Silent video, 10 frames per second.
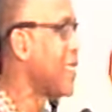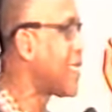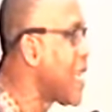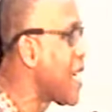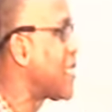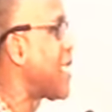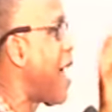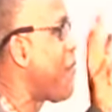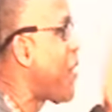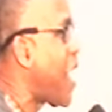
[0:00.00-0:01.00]
things that
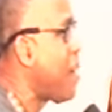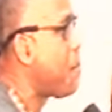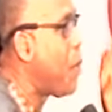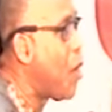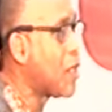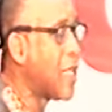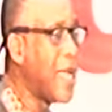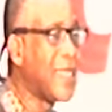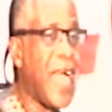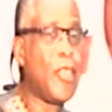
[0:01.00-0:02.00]
are very
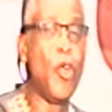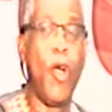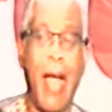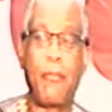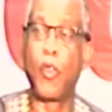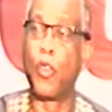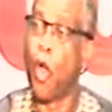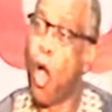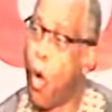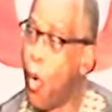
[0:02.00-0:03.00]
important that you have to
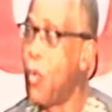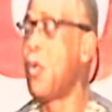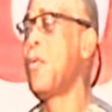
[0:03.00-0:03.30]
know.